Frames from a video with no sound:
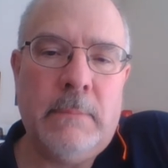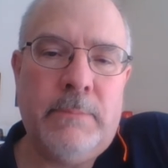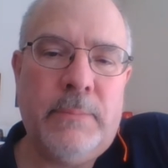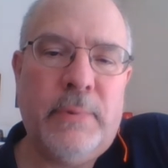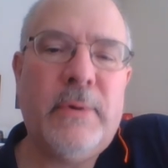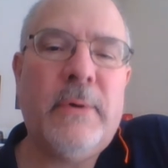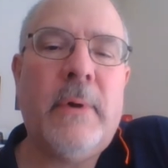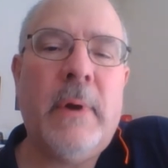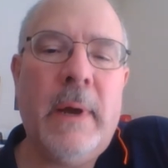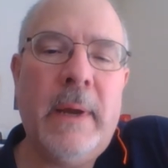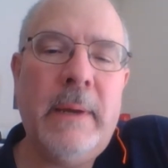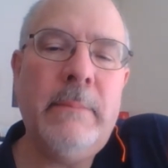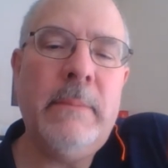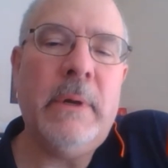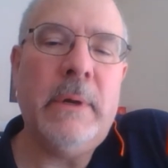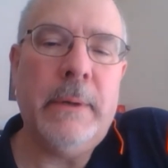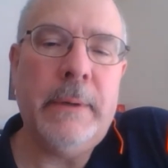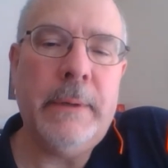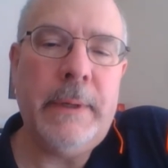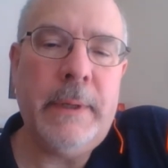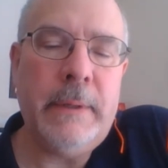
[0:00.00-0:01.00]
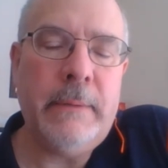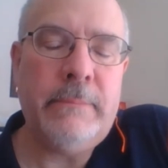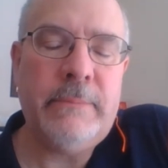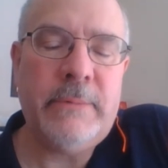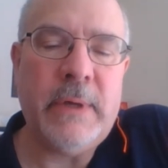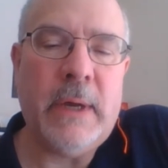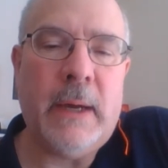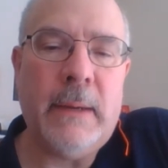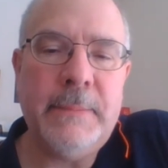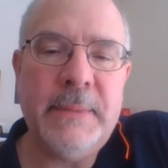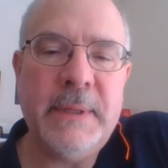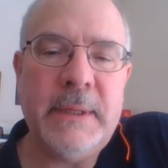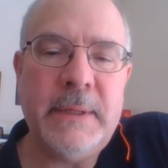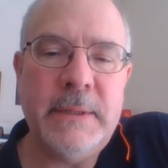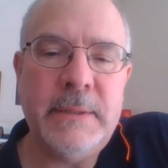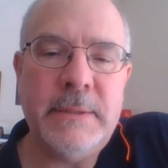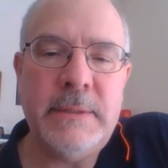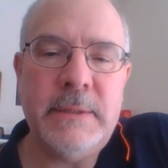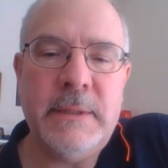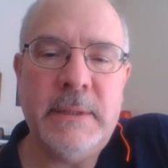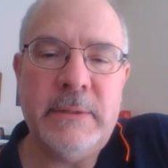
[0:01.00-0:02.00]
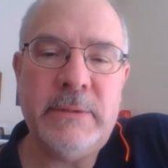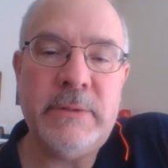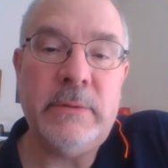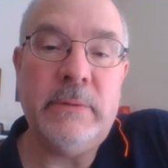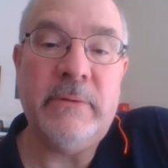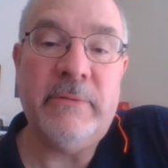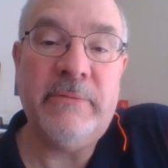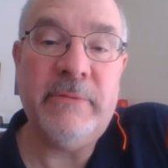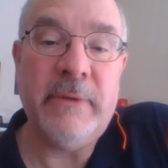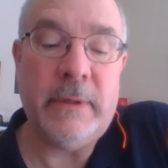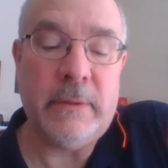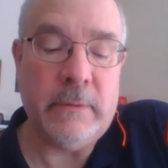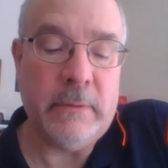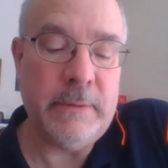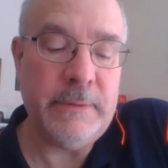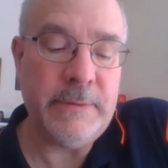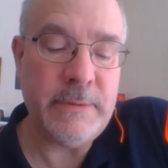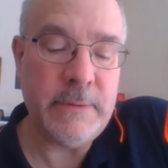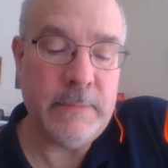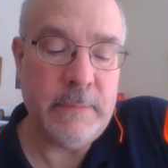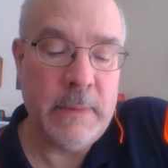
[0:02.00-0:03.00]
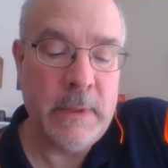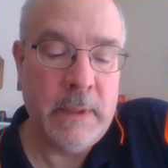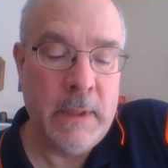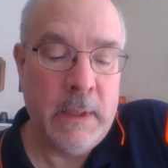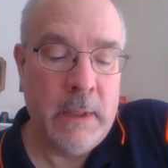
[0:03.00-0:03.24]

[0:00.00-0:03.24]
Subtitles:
primary topic is the issue of federalism.